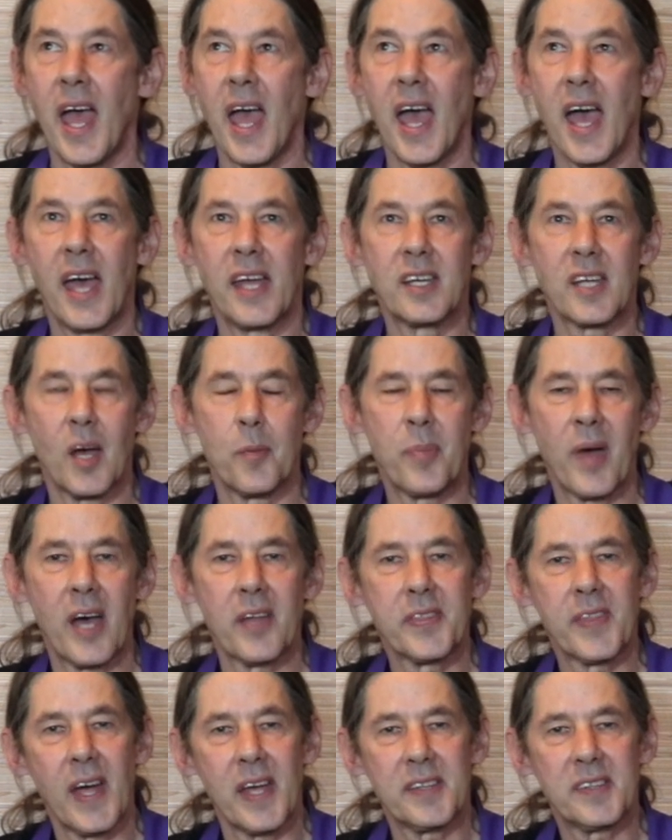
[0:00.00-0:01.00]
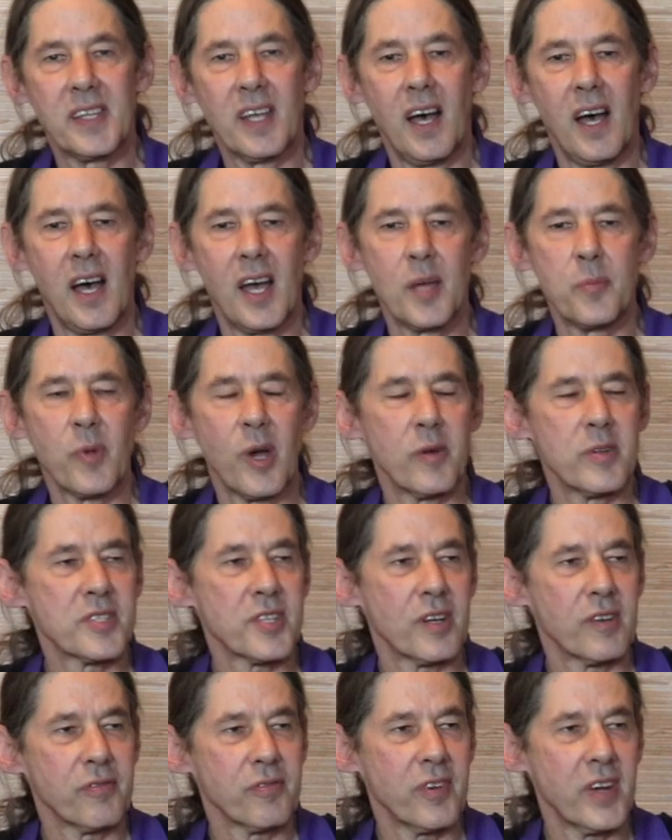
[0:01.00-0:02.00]
And about that time, I was
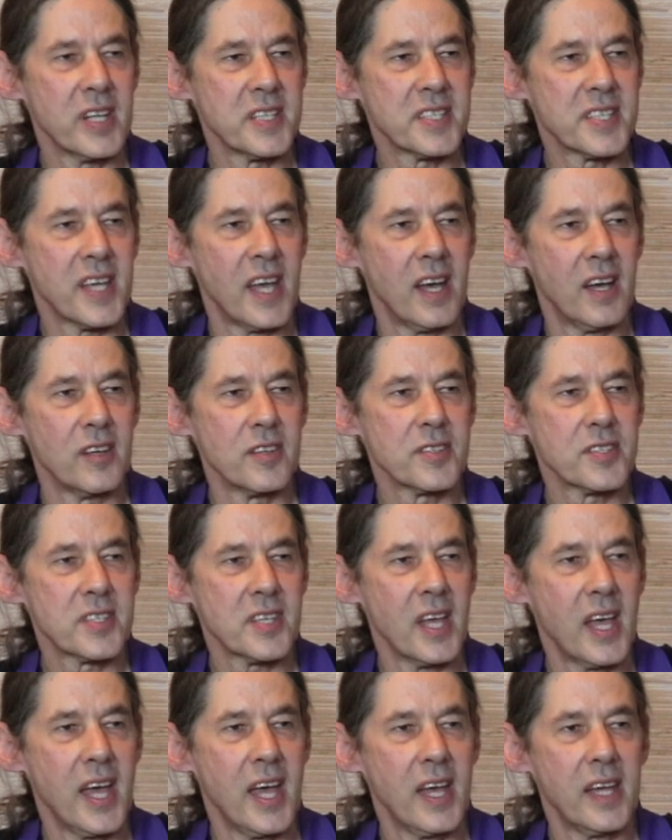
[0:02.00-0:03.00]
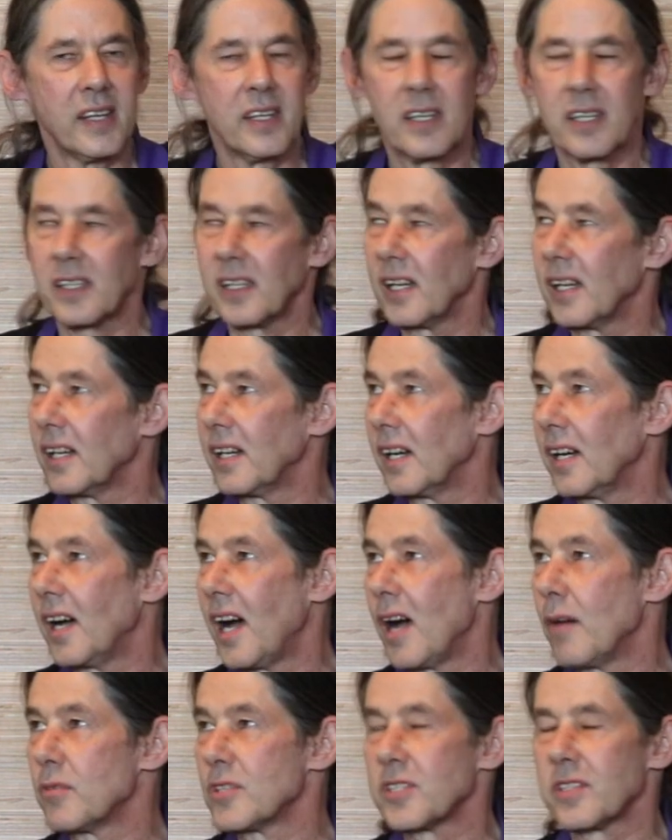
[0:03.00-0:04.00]
at a friend's house, and
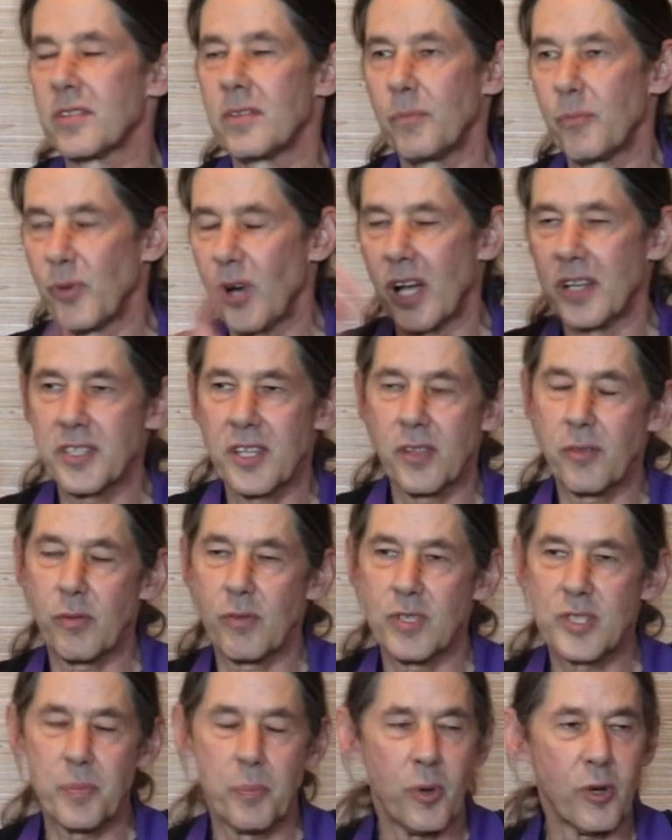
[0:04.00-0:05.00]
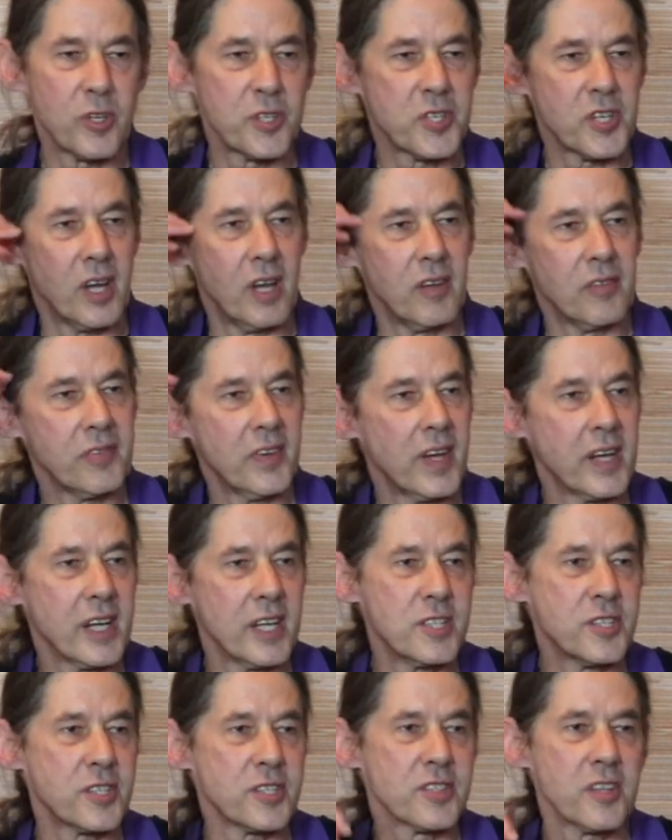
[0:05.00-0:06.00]
I was browsing through his bookshelf, and
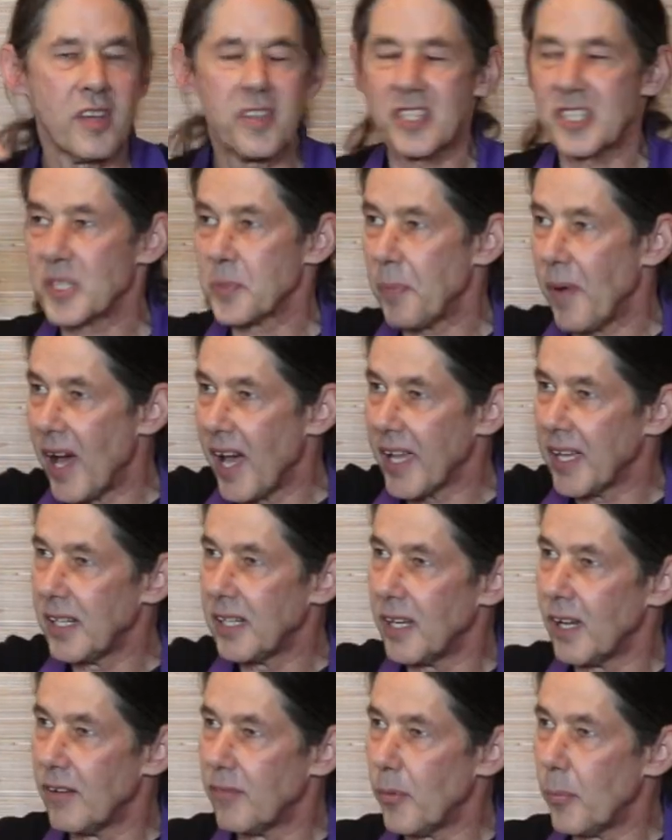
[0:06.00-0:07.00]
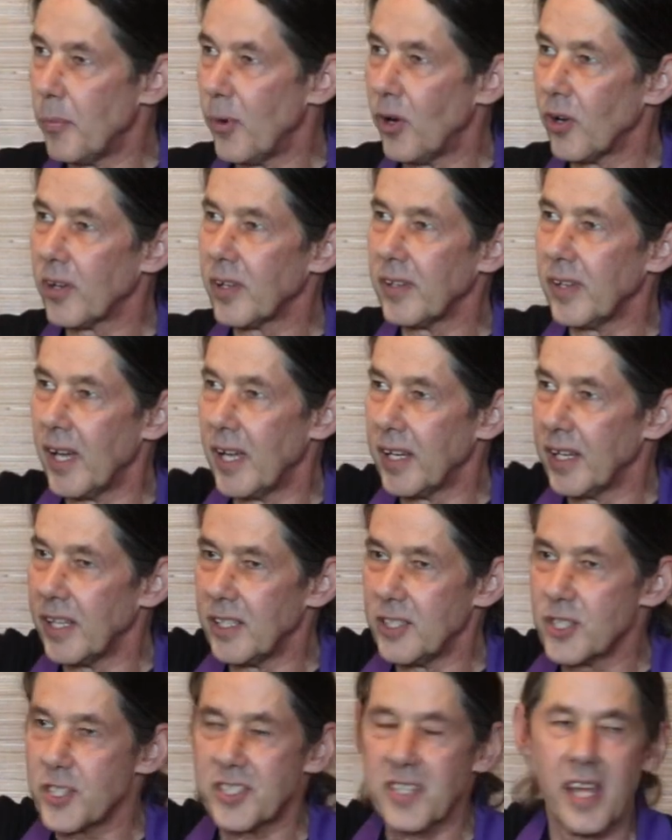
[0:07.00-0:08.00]
I just saw the spine of a book, and
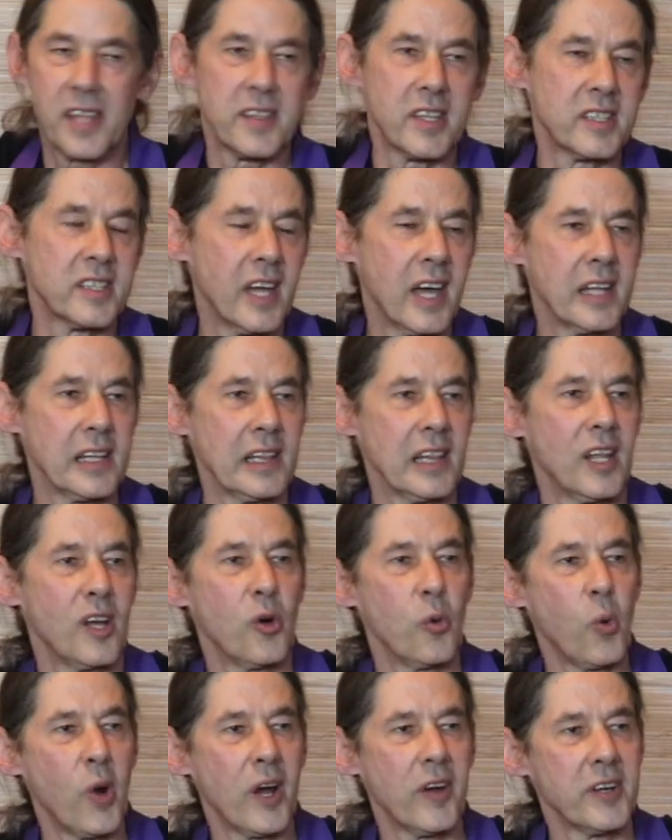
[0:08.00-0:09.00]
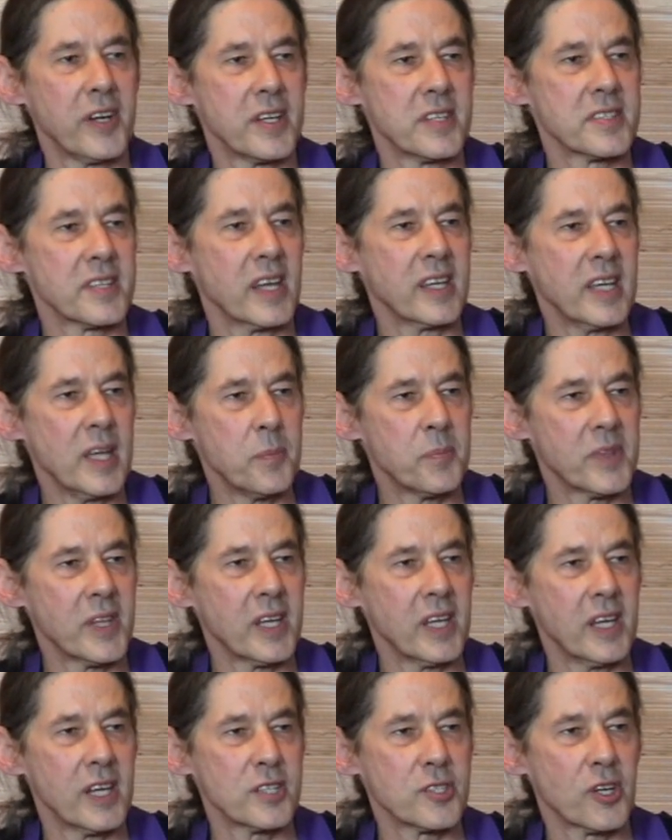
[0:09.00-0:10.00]
it just had the title Awareness. I keep
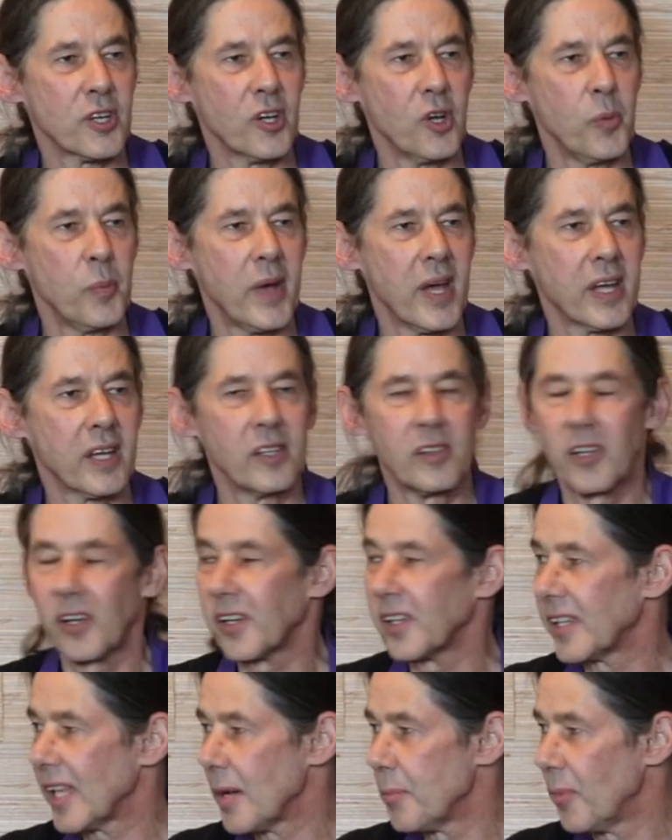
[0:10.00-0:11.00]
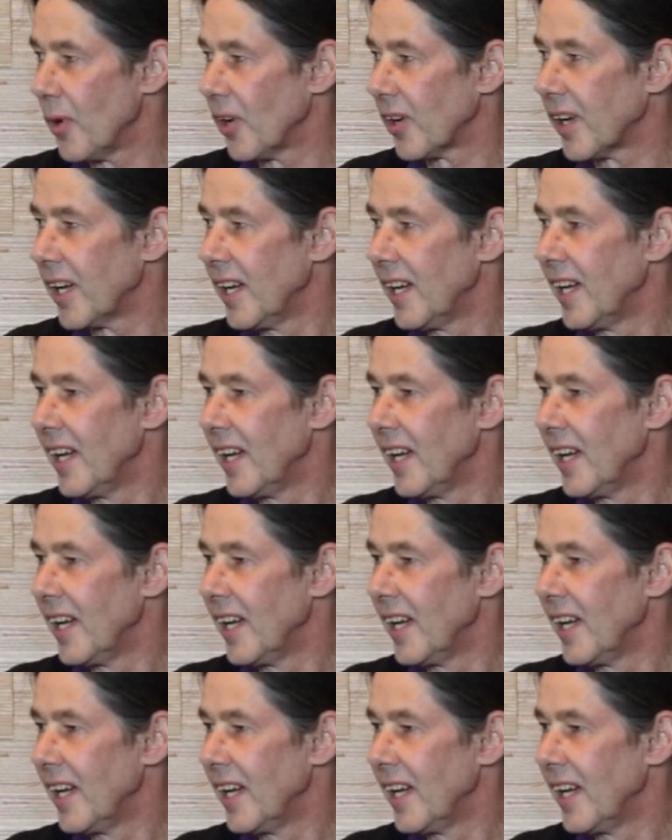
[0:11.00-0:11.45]
thinking I should go back and look at that book.